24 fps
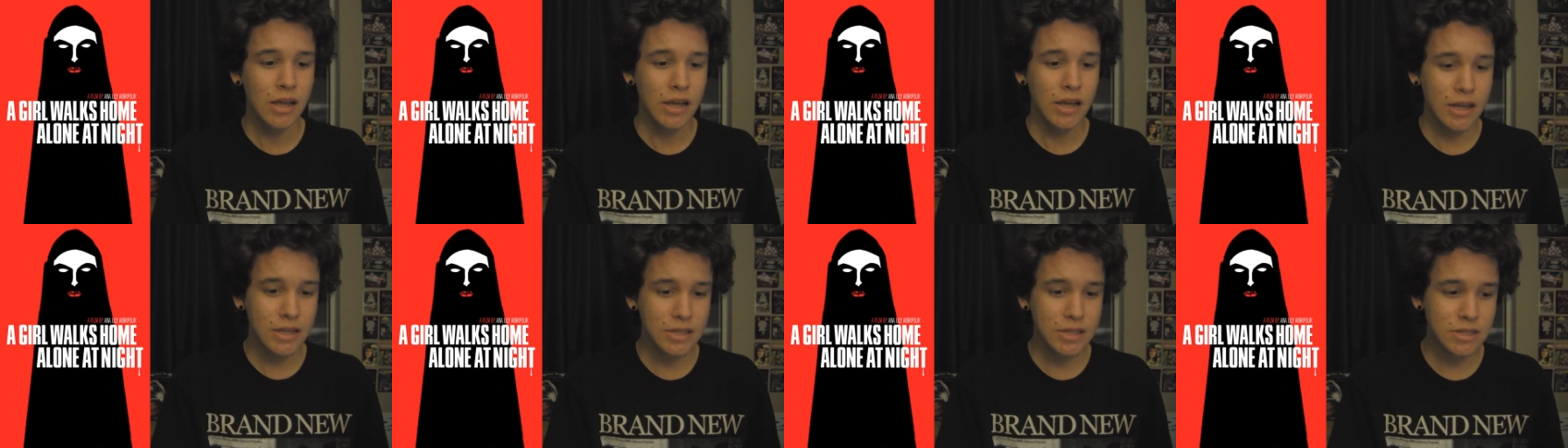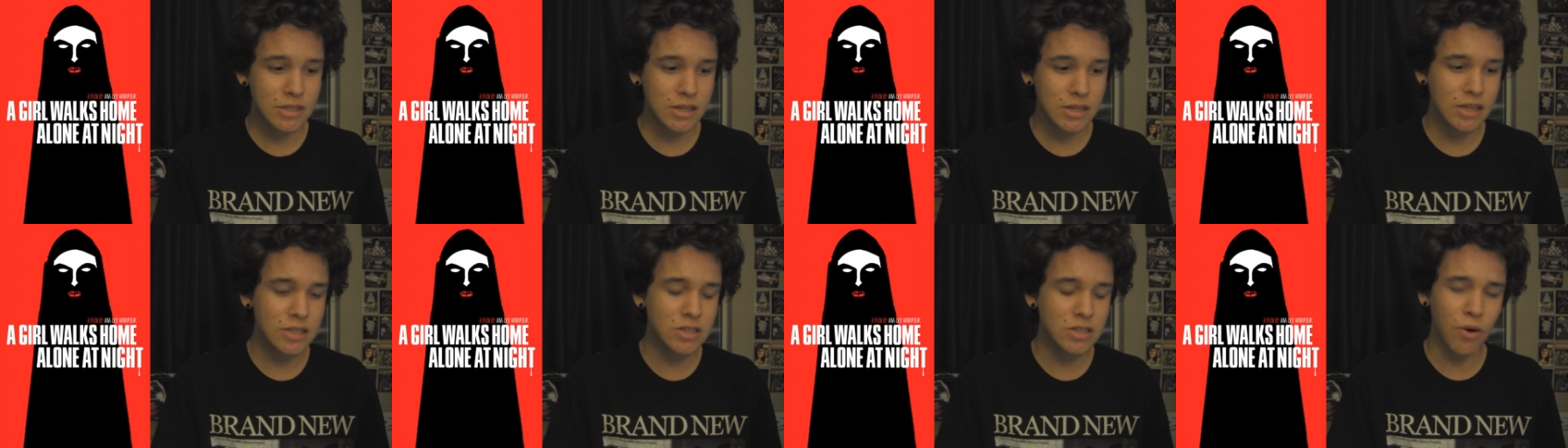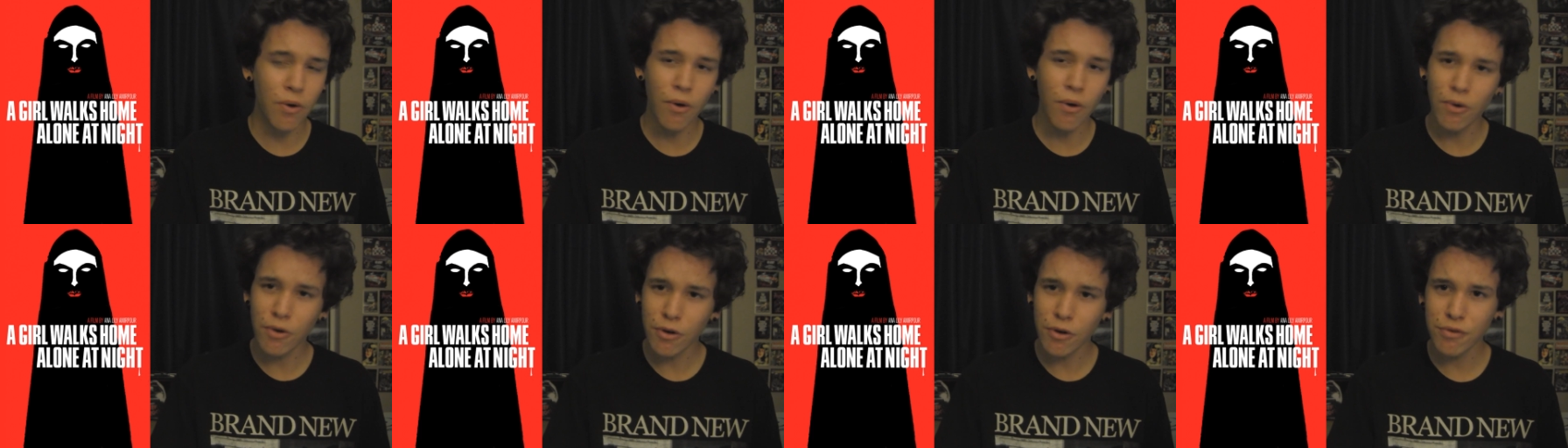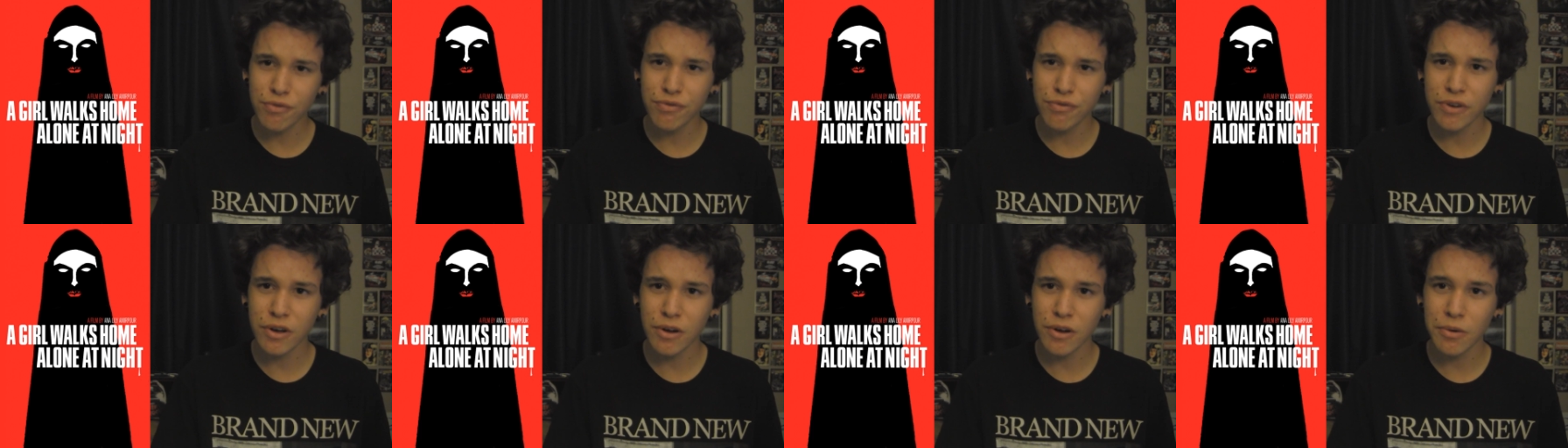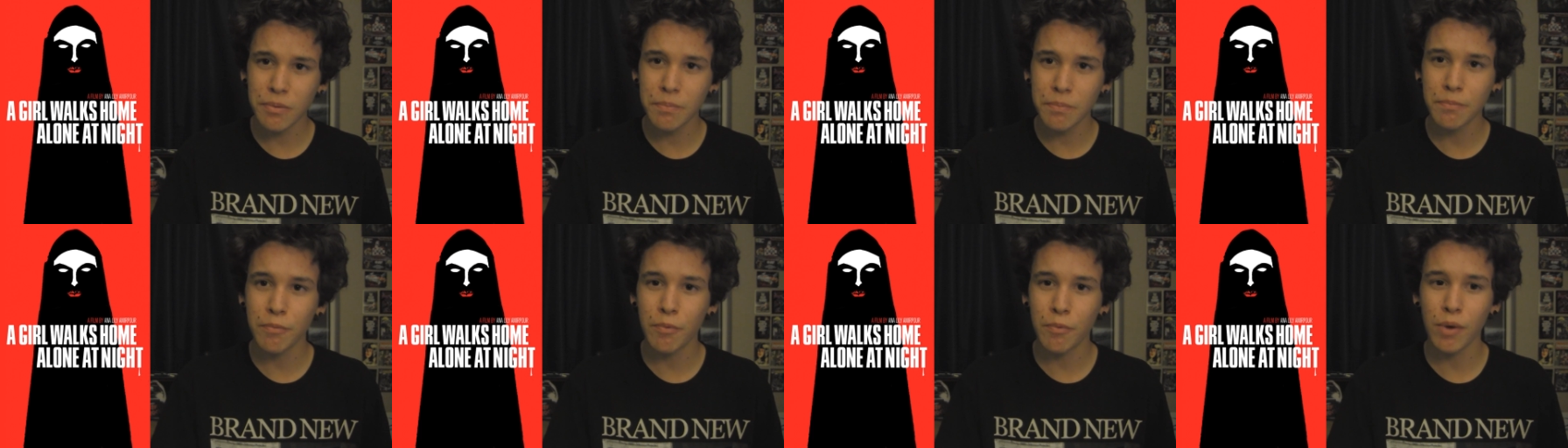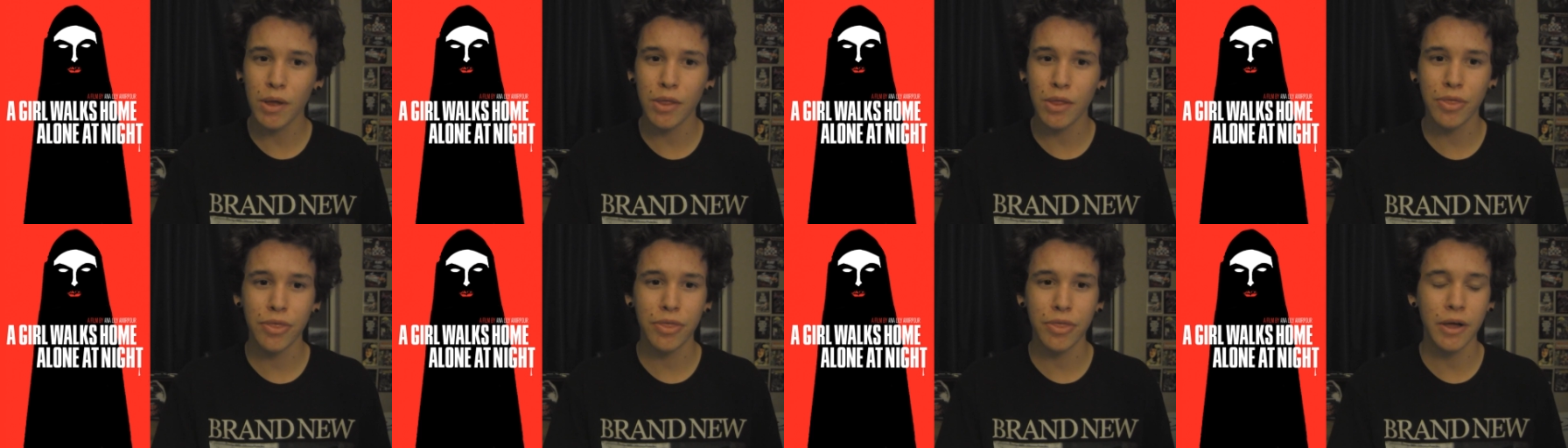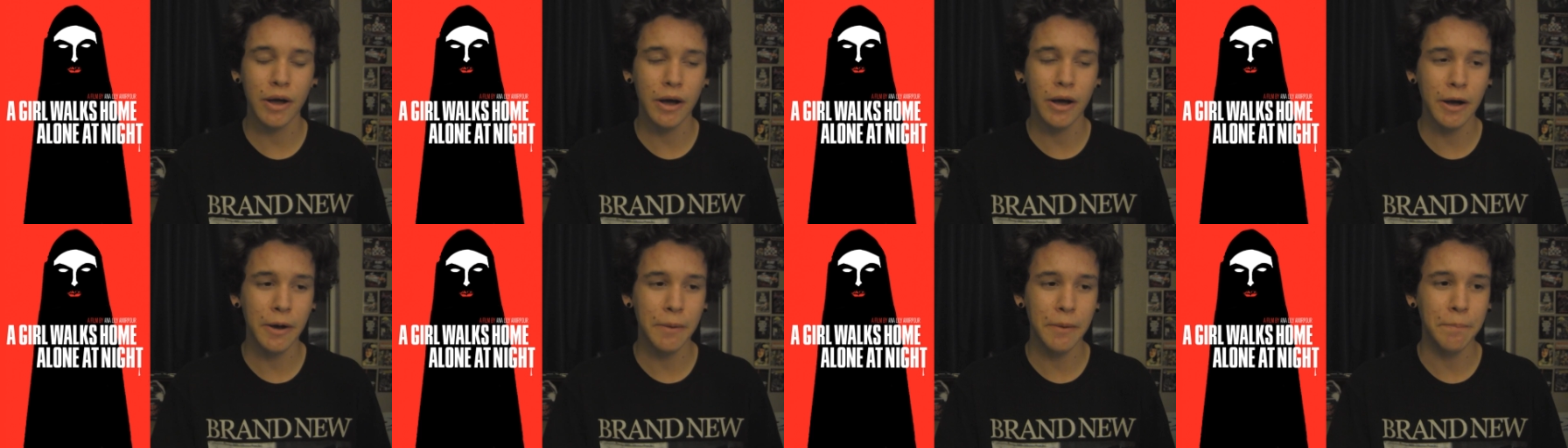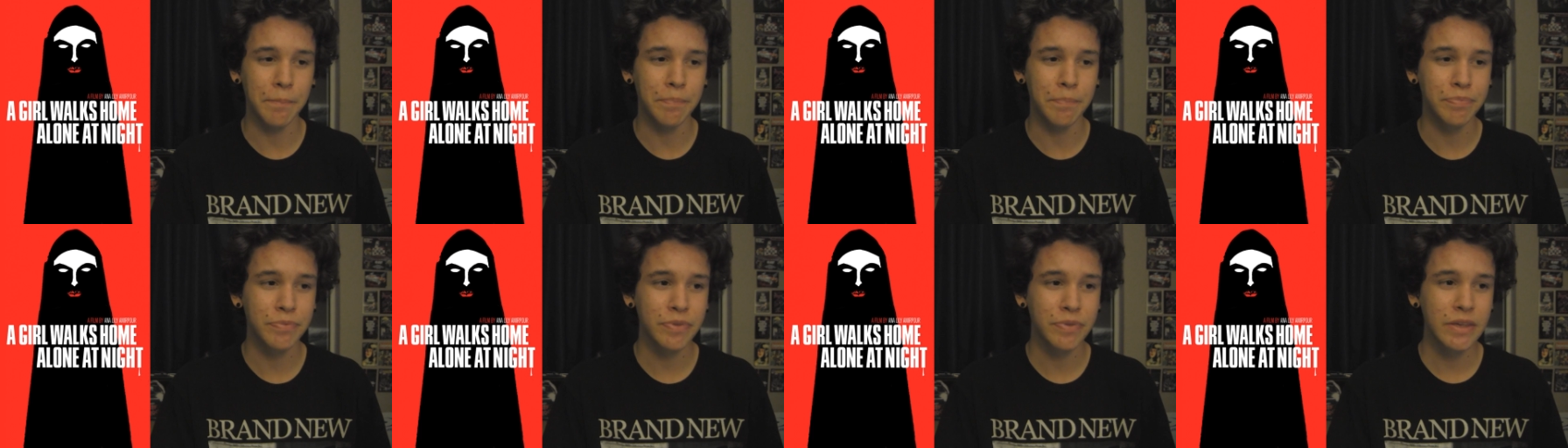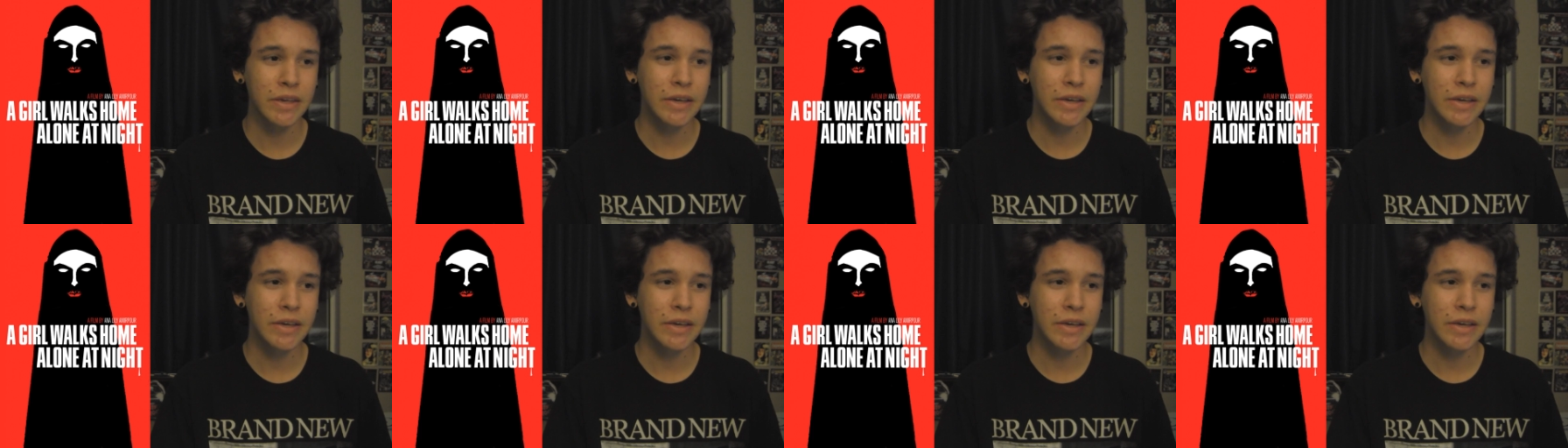it's, it's a horror film with, um,